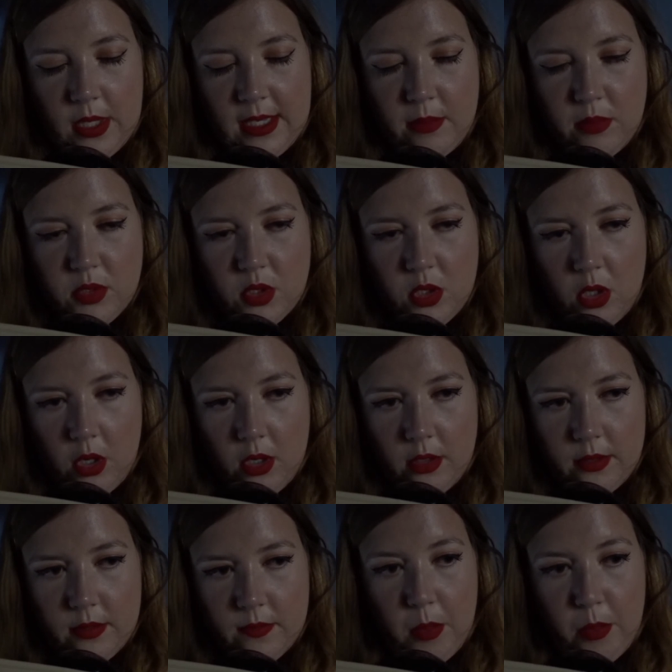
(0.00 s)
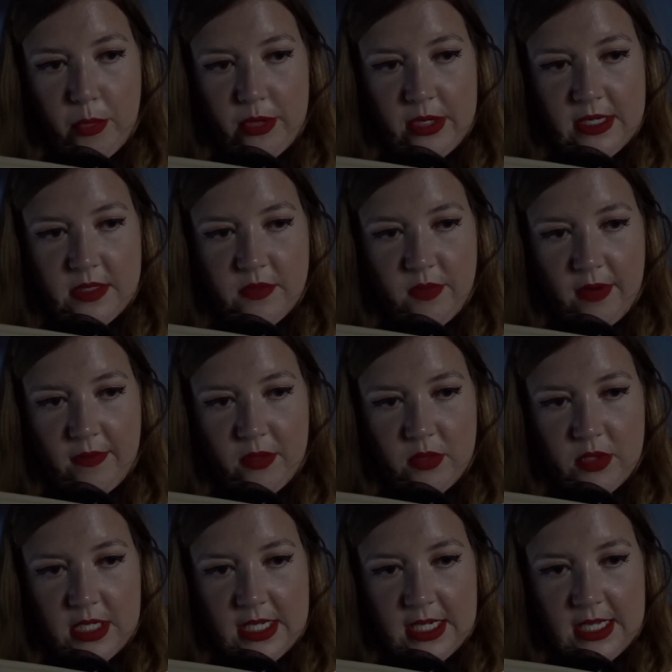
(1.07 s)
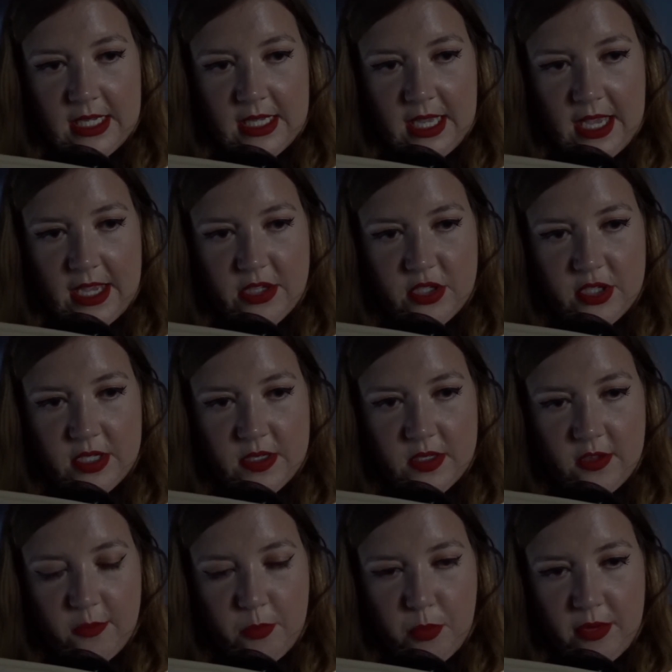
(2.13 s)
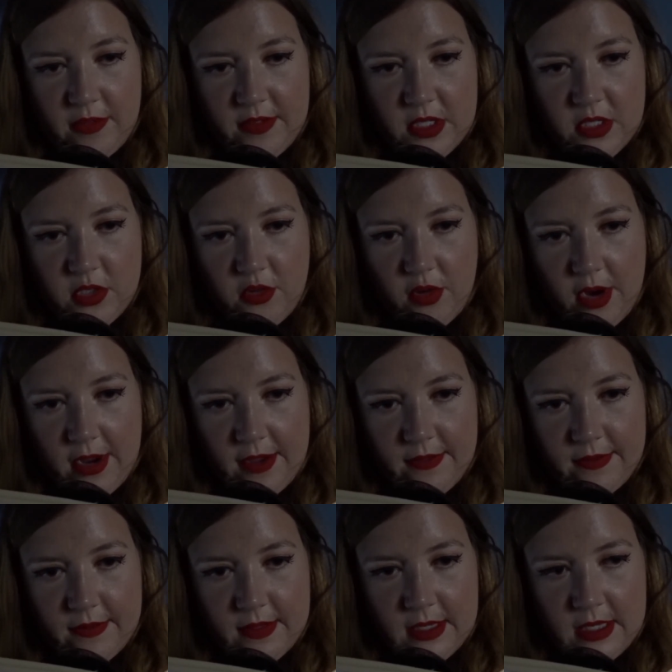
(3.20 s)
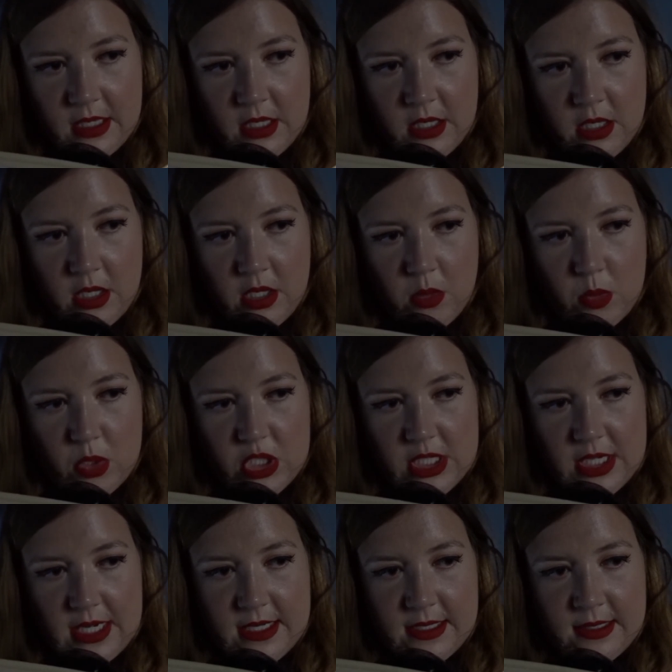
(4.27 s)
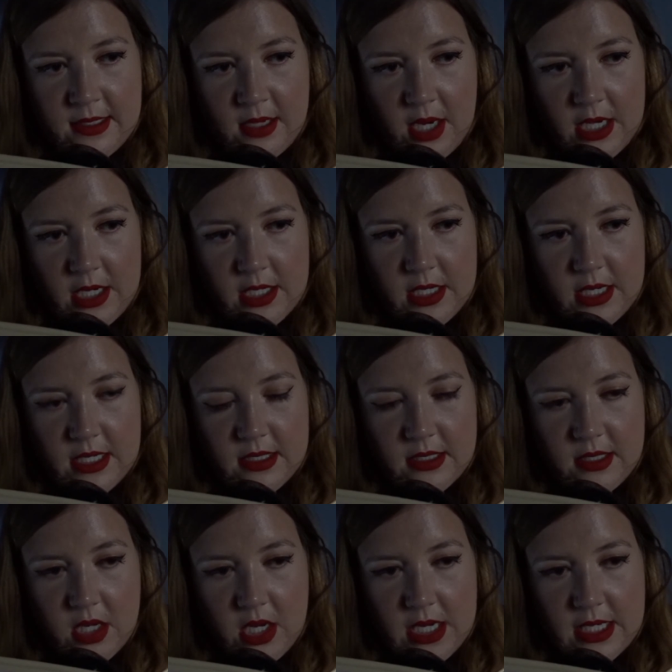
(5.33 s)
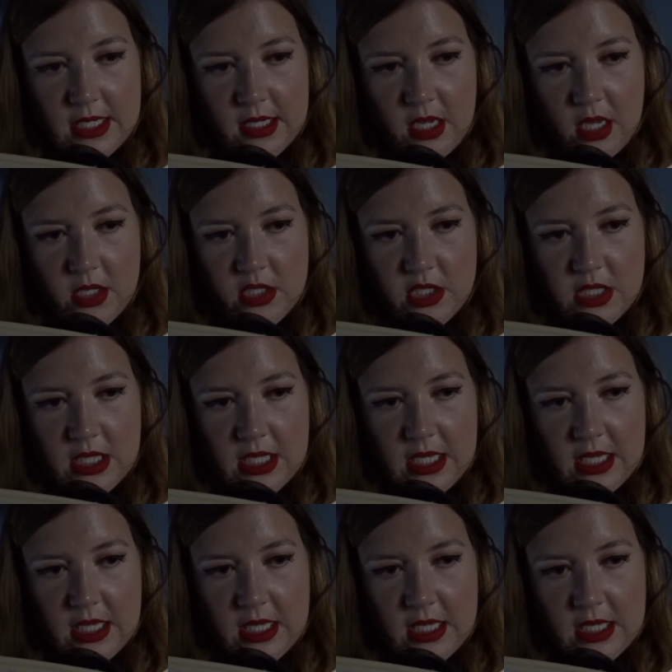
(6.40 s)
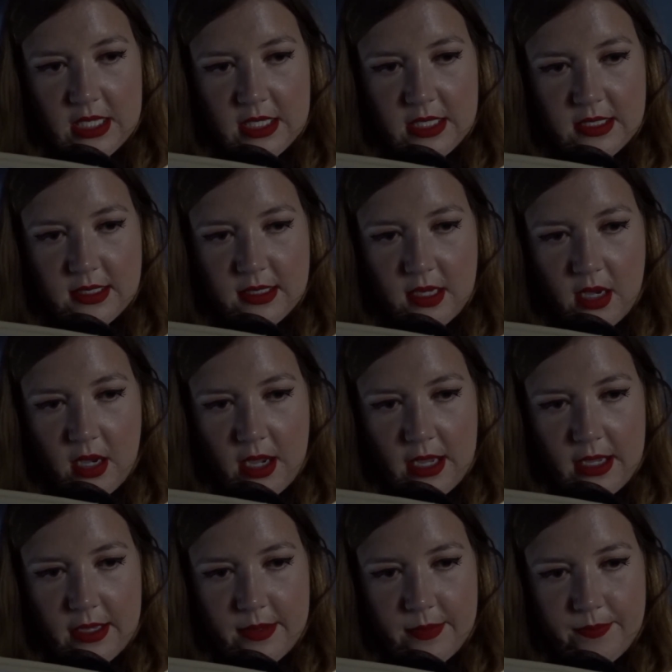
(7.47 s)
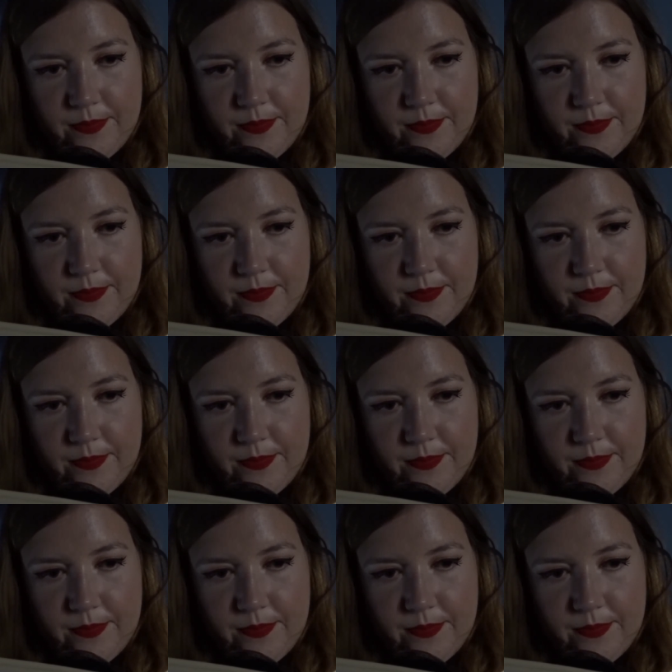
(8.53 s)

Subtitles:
he was gone. A breeze ruffled the neat edges of Privet Drive, which lay silent and tidy under the inky sky.